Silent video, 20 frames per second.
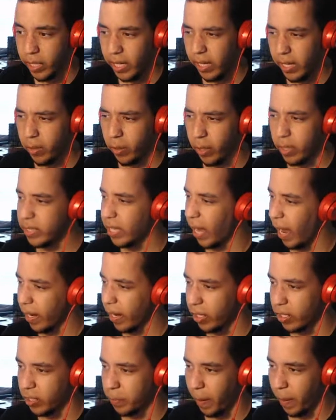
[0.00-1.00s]
either
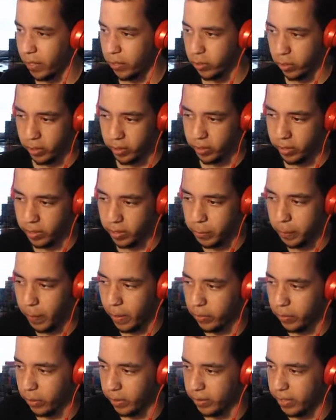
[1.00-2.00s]
attack or special
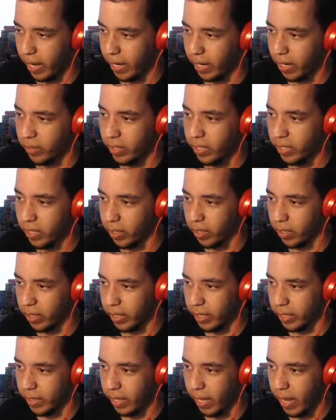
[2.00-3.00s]
attack. I'll need to look
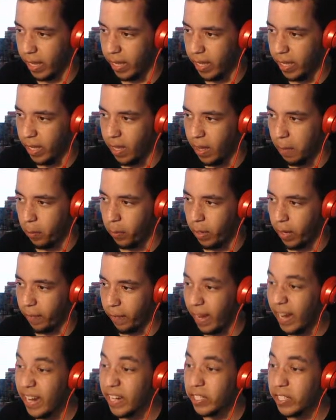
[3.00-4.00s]
at that. We have
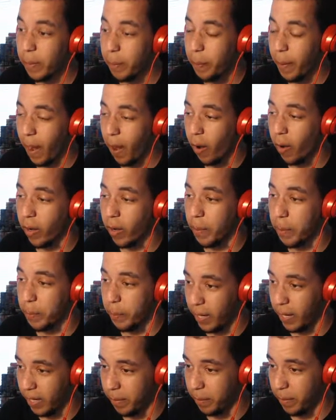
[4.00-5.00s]
ancient power and
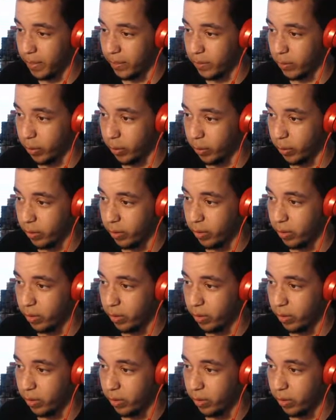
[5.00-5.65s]
pin missile.